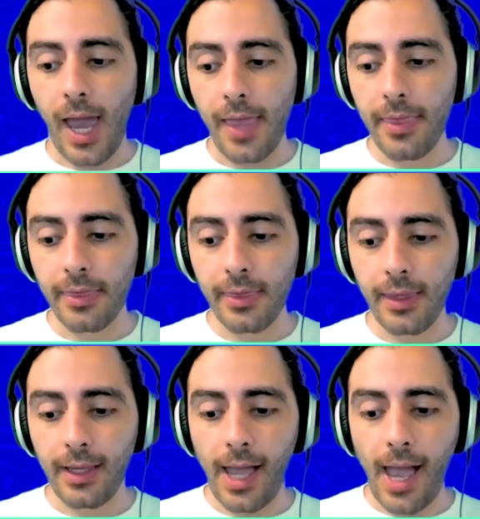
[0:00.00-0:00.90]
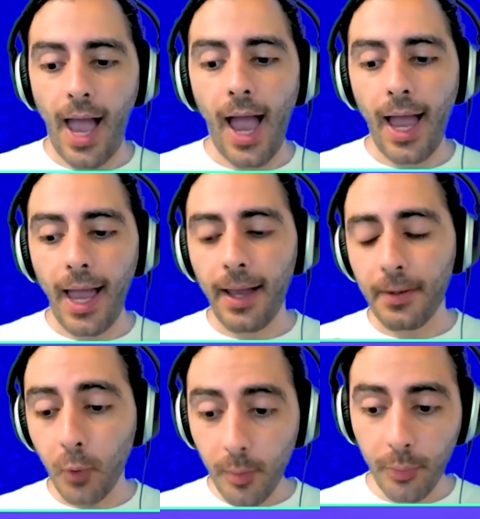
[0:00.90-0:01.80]
and
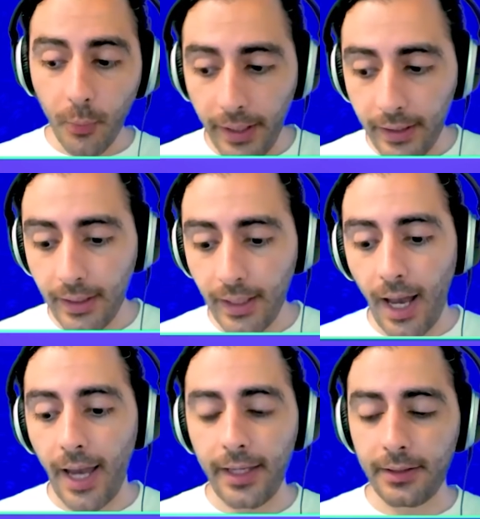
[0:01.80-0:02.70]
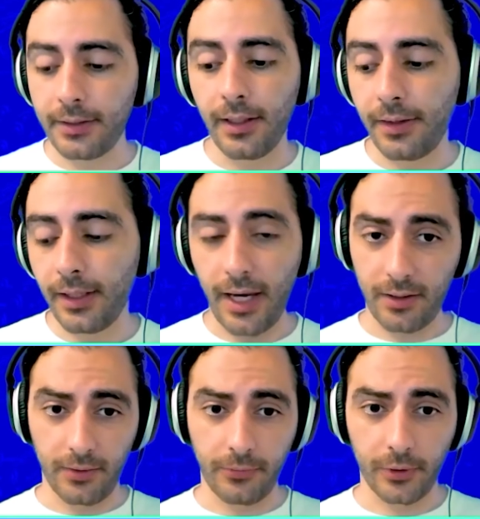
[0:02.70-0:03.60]
at one point i didn't think i
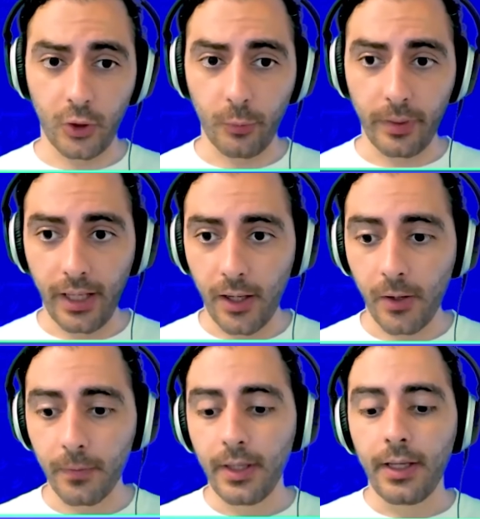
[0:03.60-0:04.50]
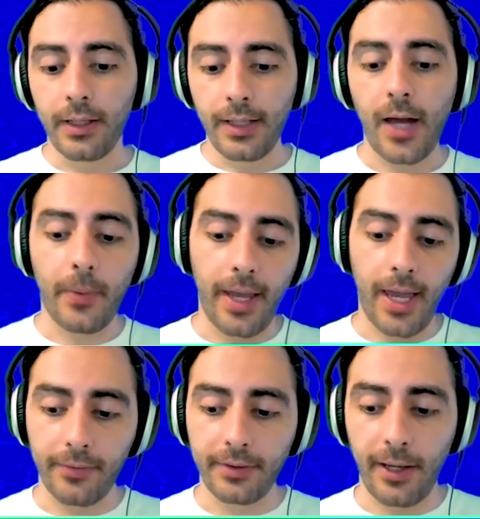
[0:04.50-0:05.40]
could afford a home at all now I
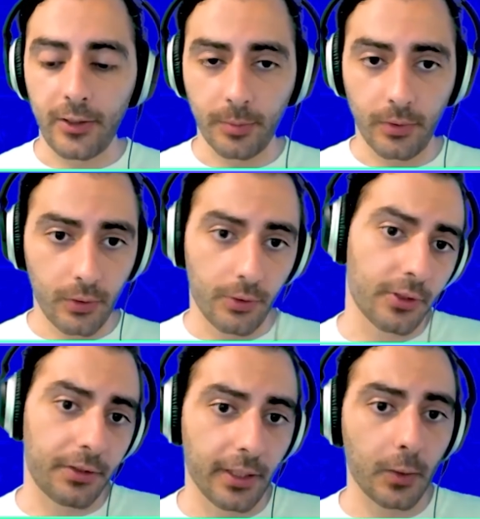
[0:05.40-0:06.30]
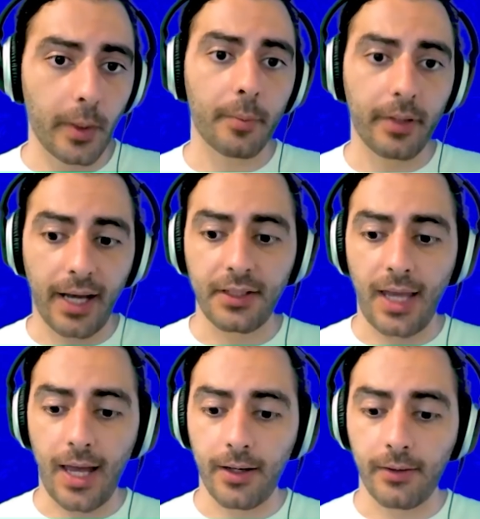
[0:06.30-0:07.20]
have a tangible goal. It's going to take a while, but I actually
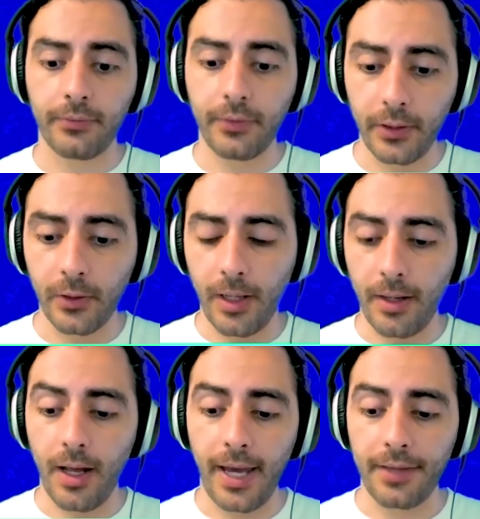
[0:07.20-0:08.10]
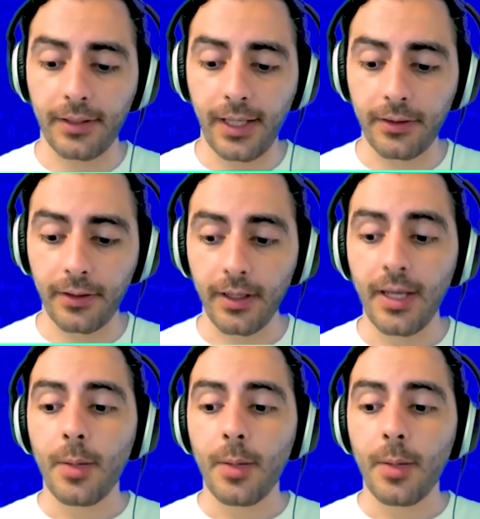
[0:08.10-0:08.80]
have you know a, a, path to get there.